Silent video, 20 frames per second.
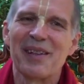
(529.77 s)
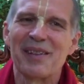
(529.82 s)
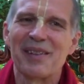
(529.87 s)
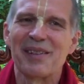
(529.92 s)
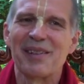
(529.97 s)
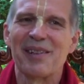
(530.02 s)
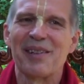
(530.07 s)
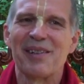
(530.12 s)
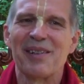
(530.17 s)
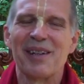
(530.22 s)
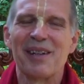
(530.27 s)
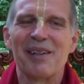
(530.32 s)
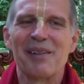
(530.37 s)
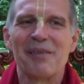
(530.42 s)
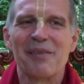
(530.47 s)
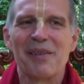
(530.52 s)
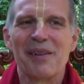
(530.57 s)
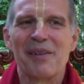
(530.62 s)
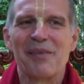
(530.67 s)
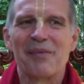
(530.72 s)
So
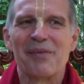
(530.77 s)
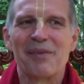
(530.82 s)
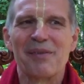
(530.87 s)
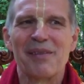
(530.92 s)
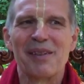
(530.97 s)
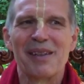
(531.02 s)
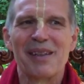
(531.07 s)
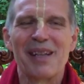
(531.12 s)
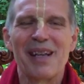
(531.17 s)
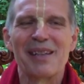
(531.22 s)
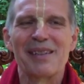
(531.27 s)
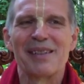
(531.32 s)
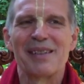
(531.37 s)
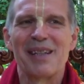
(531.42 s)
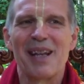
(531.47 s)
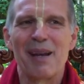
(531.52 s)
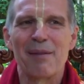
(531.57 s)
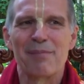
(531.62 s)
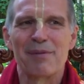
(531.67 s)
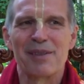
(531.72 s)
with that
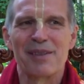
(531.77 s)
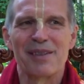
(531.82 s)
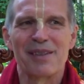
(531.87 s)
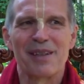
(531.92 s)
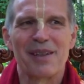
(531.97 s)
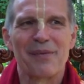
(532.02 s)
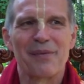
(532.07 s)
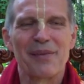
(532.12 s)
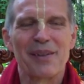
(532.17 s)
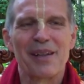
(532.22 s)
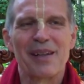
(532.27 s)
depth